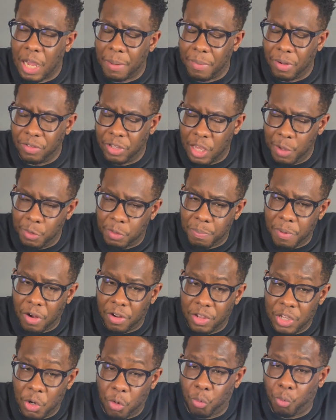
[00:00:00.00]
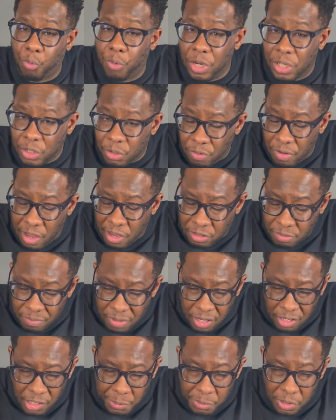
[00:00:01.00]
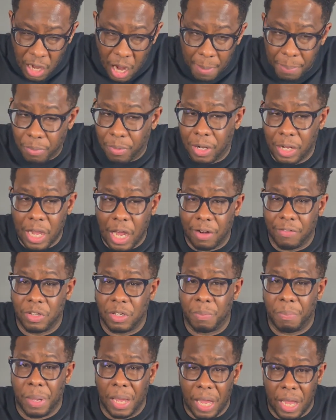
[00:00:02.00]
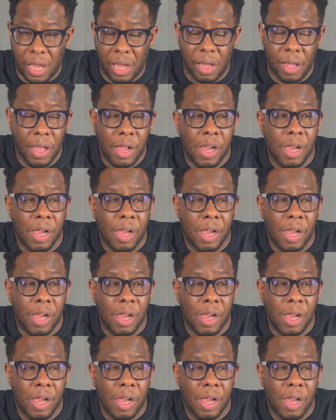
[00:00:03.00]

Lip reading: I don't think he was part of the original X-Men because he was operating out of Japan,